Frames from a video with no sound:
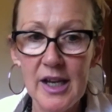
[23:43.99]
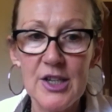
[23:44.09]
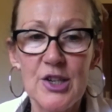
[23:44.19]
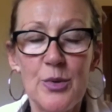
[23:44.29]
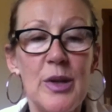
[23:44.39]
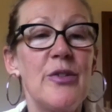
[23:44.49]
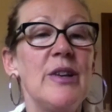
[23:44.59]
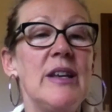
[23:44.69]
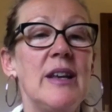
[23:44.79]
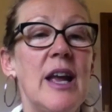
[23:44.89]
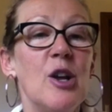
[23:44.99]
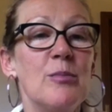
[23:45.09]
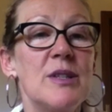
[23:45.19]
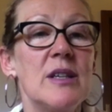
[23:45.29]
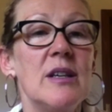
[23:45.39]
I don't know whether it
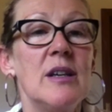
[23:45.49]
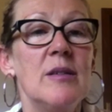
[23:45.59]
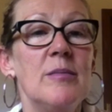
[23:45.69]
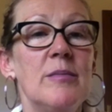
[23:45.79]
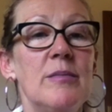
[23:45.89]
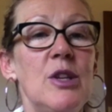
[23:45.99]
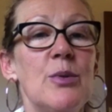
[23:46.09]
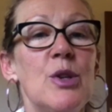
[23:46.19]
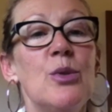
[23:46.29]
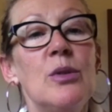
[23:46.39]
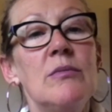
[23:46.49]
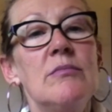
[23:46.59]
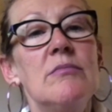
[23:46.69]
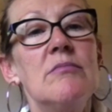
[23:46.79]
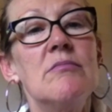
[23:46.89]
helped you at all.
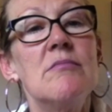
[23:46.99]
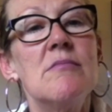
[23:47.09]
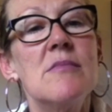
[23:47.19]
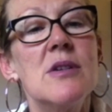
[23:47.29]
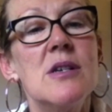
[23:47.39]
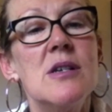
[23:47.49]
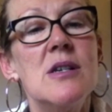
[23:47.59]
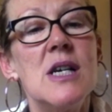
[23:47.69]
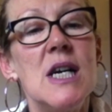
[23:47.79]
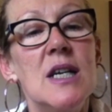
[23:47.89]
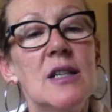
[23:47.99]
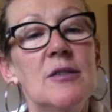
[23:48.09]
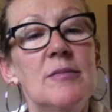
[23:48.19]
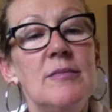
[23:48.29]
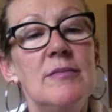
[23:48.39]

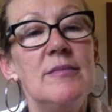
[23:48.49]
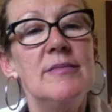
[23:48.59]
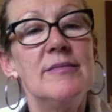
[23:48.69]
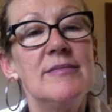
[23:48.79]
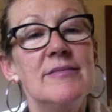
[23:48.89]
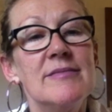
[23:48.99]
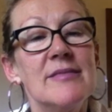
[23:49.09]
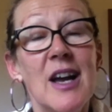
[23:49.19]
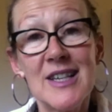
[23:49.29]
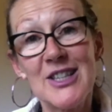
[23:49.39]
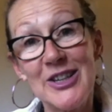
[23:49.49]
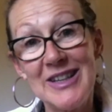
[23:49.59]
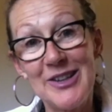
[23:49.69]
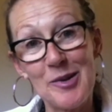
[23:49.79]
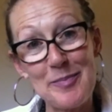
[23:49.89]
I
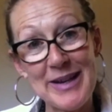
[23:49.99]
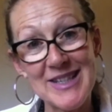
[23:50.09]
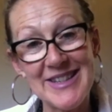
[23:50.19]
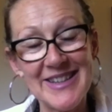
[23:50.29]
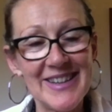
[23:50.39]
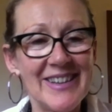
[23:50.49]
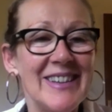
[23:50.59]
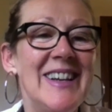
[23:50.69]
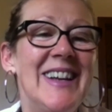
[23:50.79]
certainly got passionate.